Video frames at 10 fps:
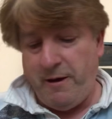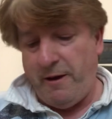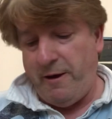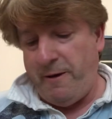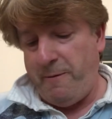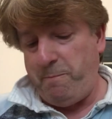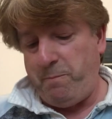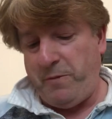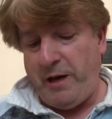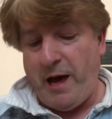
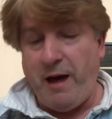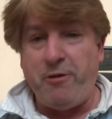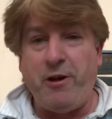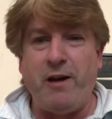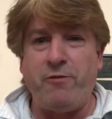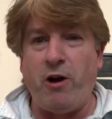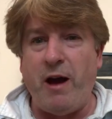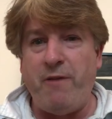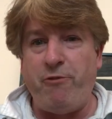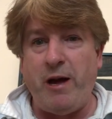Yeah, I think I've
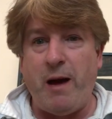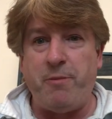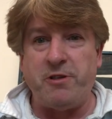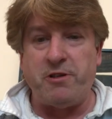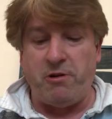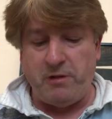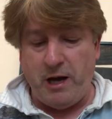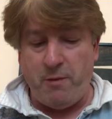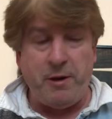got every ABBA song now,